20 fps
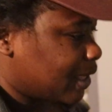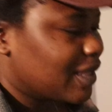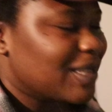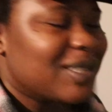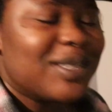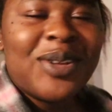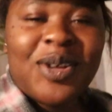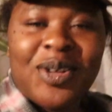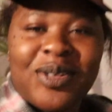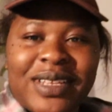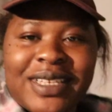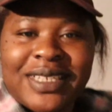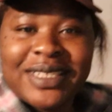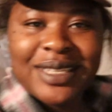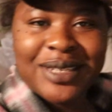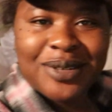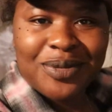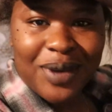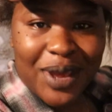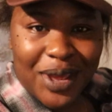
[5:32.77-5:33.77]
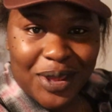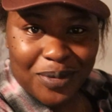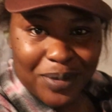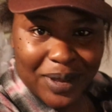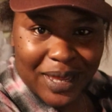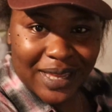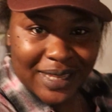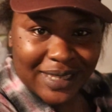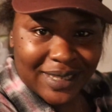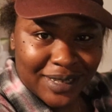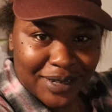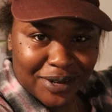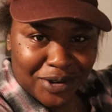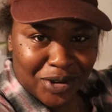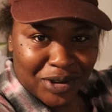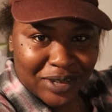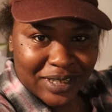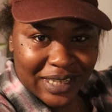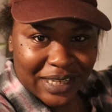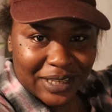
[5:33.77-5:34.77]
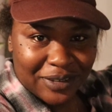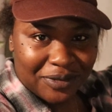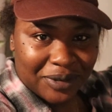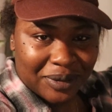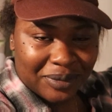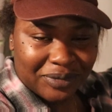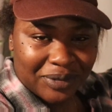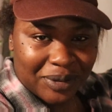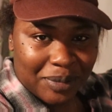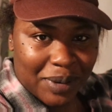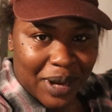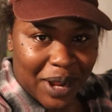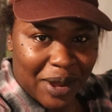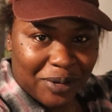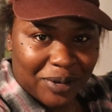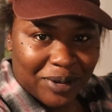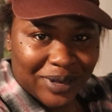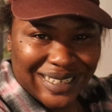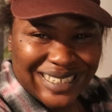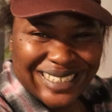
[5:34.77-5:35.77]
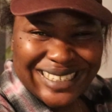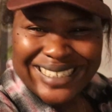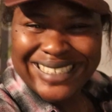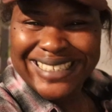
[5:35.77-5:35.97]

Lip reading: So this is where you'll be getting the content from now on.